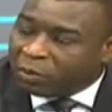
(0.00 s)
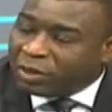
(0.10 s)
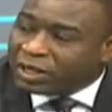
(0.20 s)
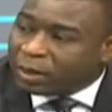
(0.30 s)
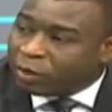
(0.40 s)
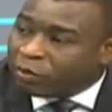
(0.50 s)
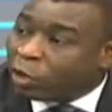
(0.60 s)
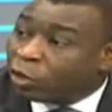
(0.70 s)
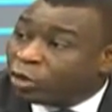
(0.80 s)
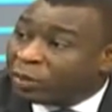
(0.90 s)
bit above
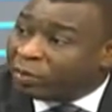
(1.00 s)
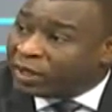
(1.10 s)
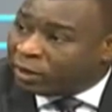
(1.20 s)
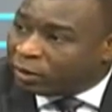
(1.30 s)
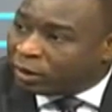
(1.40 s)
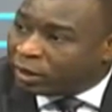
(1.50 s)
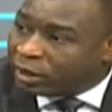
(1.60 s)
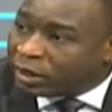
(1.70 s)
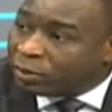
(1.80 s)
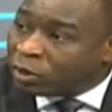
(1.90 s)
100 billion
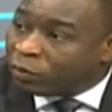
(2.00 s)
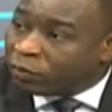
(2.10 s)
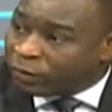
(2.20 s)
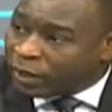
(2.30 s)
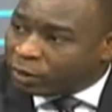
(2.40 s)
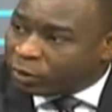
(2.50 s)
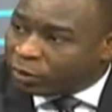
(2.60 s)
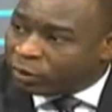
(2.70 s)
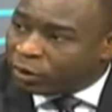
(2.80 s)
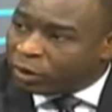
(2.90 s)
in terms of value.
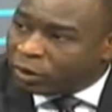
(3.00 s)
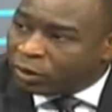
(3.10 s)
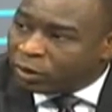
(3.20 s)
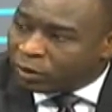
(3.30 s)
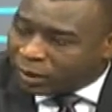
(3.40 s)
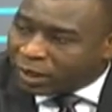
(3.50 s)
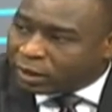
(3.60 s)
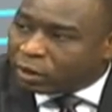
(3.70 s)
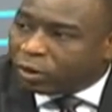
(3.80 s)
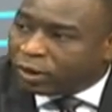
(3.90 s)
That's
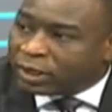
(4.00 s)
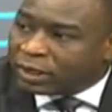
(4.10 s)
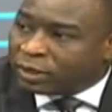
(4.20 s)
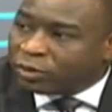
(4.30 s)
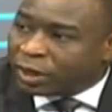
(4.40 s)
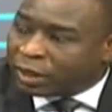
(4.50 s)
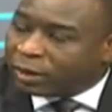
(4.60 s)
the current state right now.